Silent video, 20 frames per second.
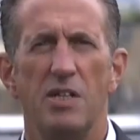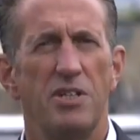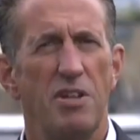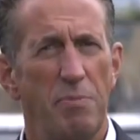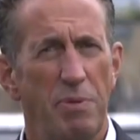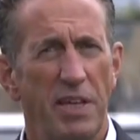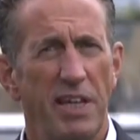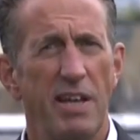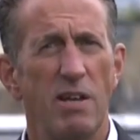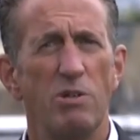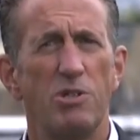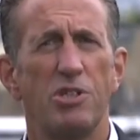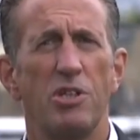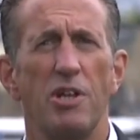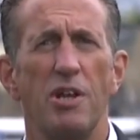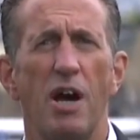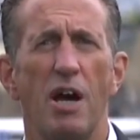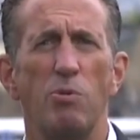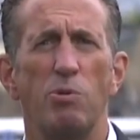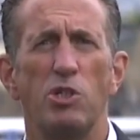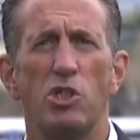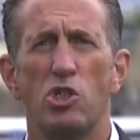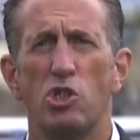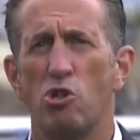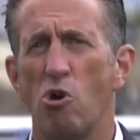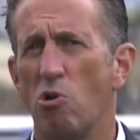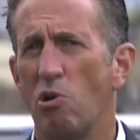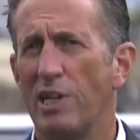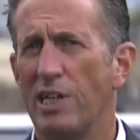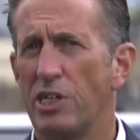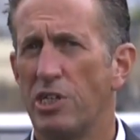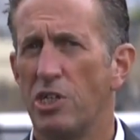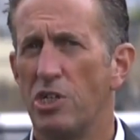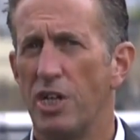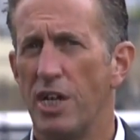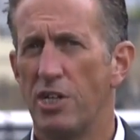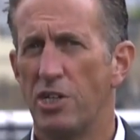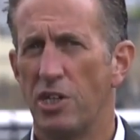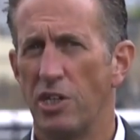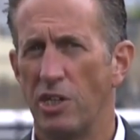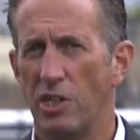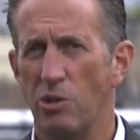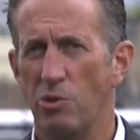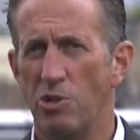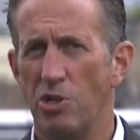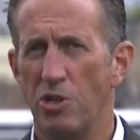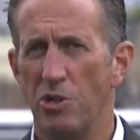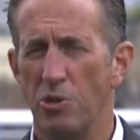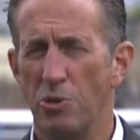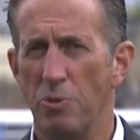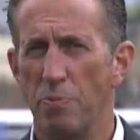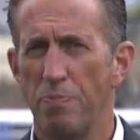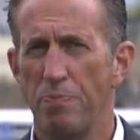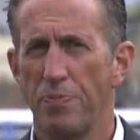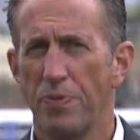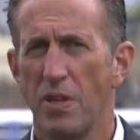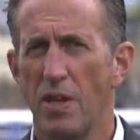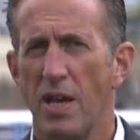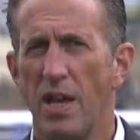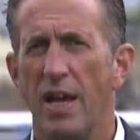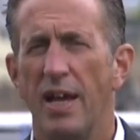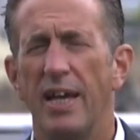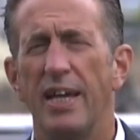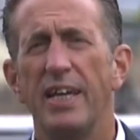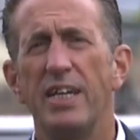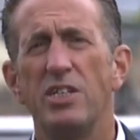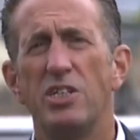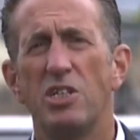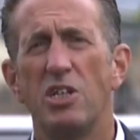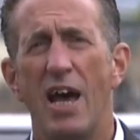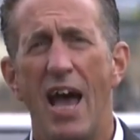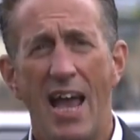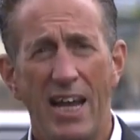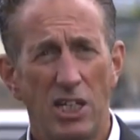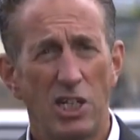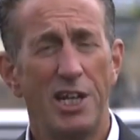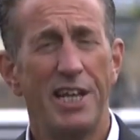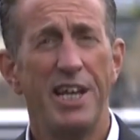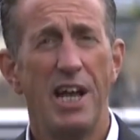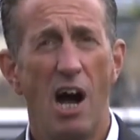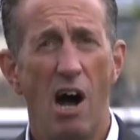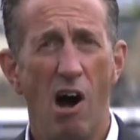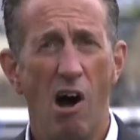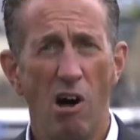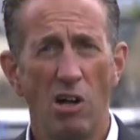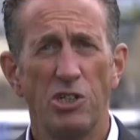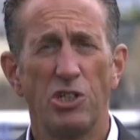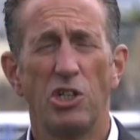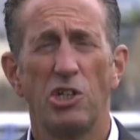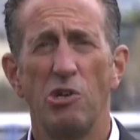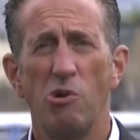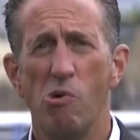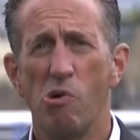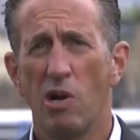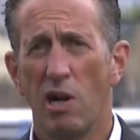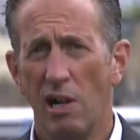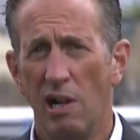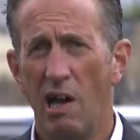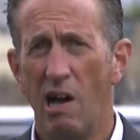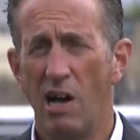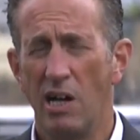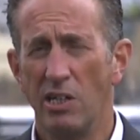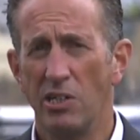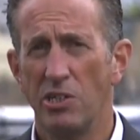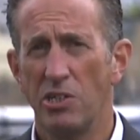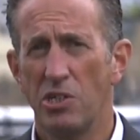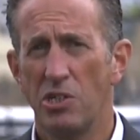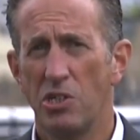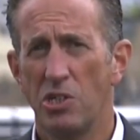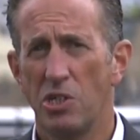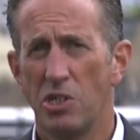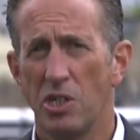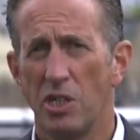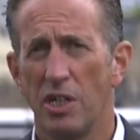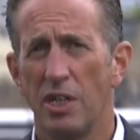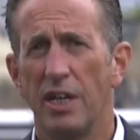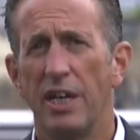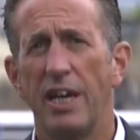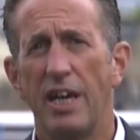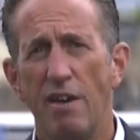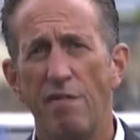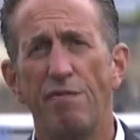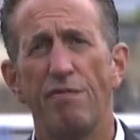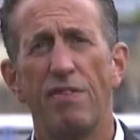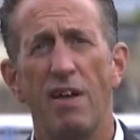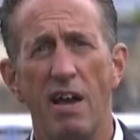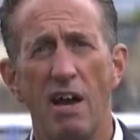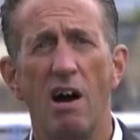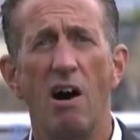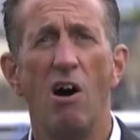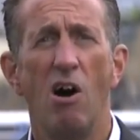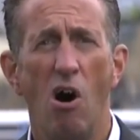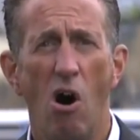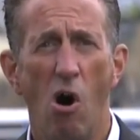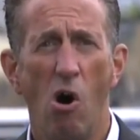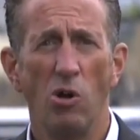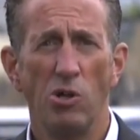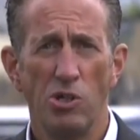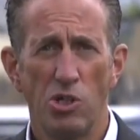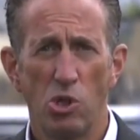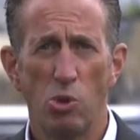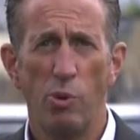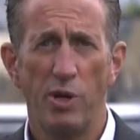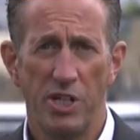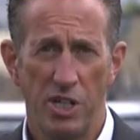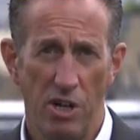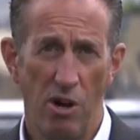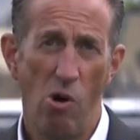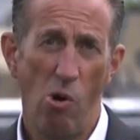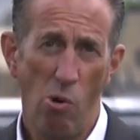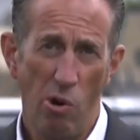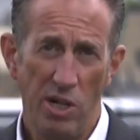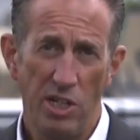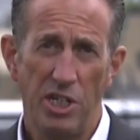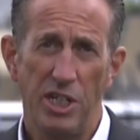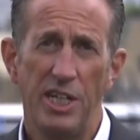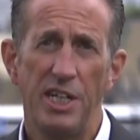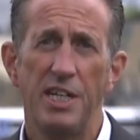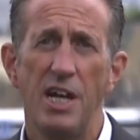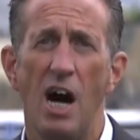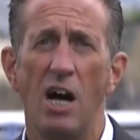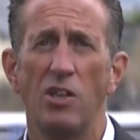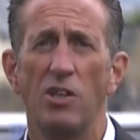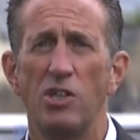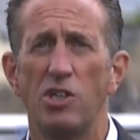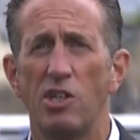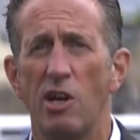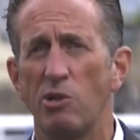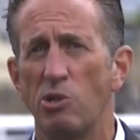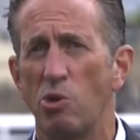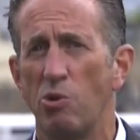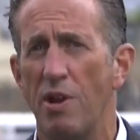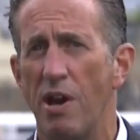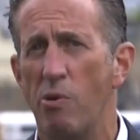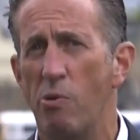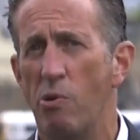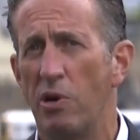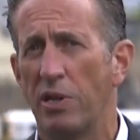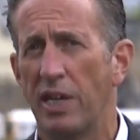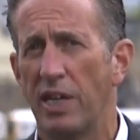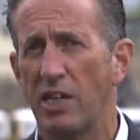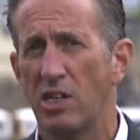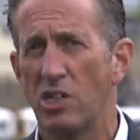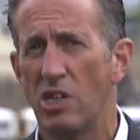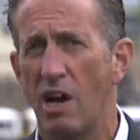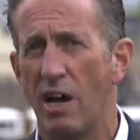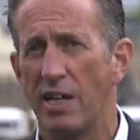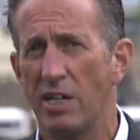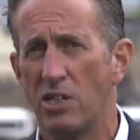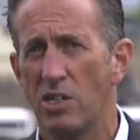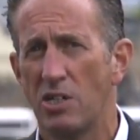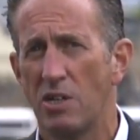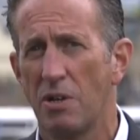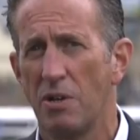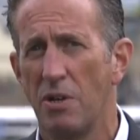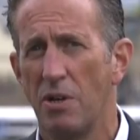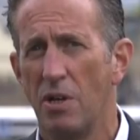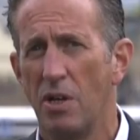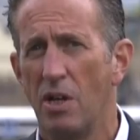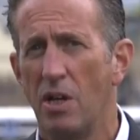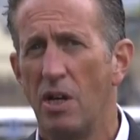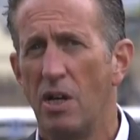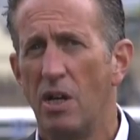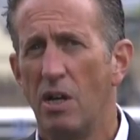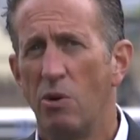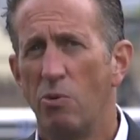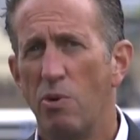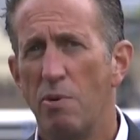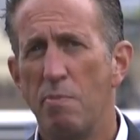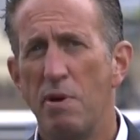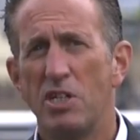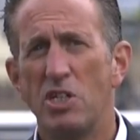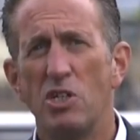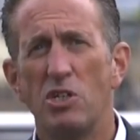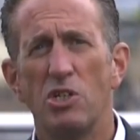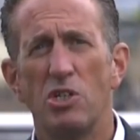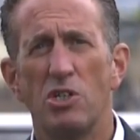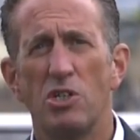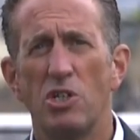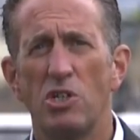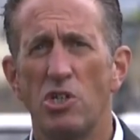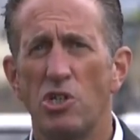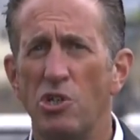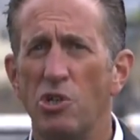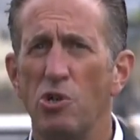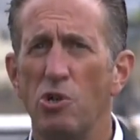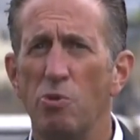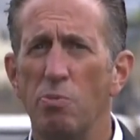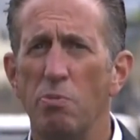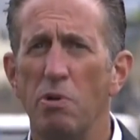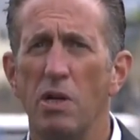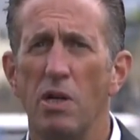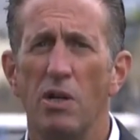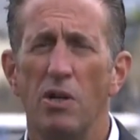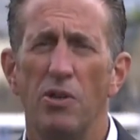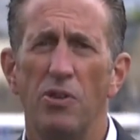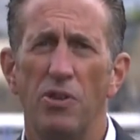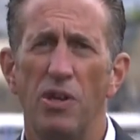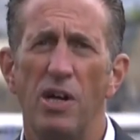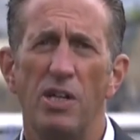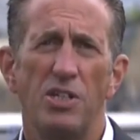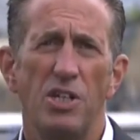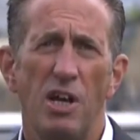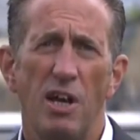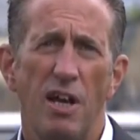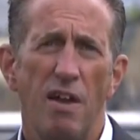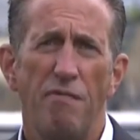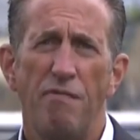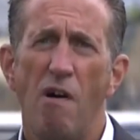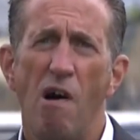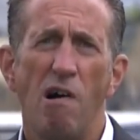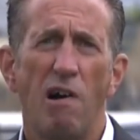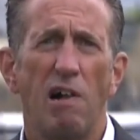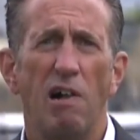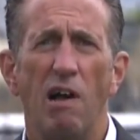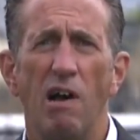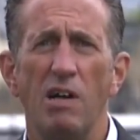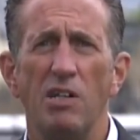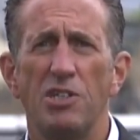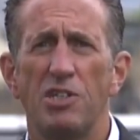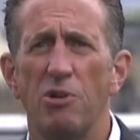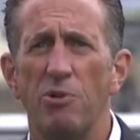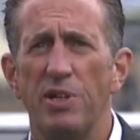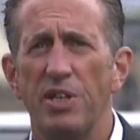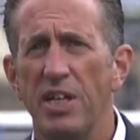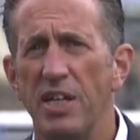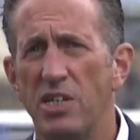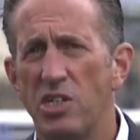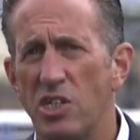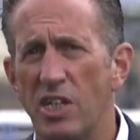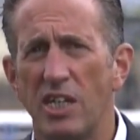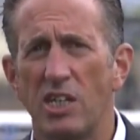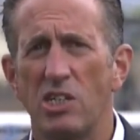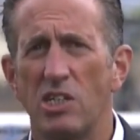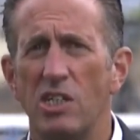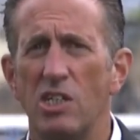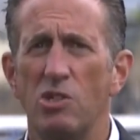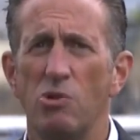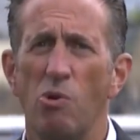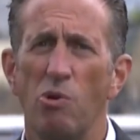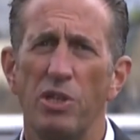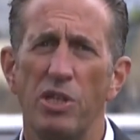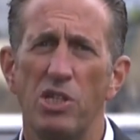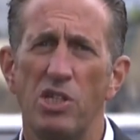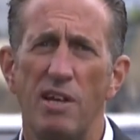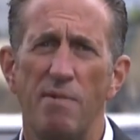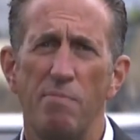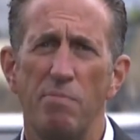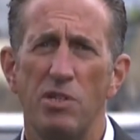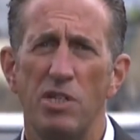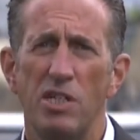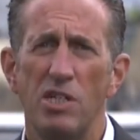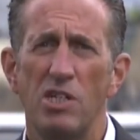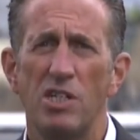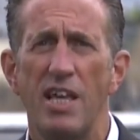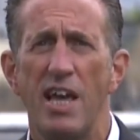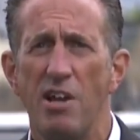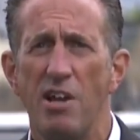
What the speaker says: Something else that I would strongly suggest that you do is to actually ask your clients if they are on Twitter or indeed other social networking sites. We mustn't just assume that if our clients are in their 60s or the 70s,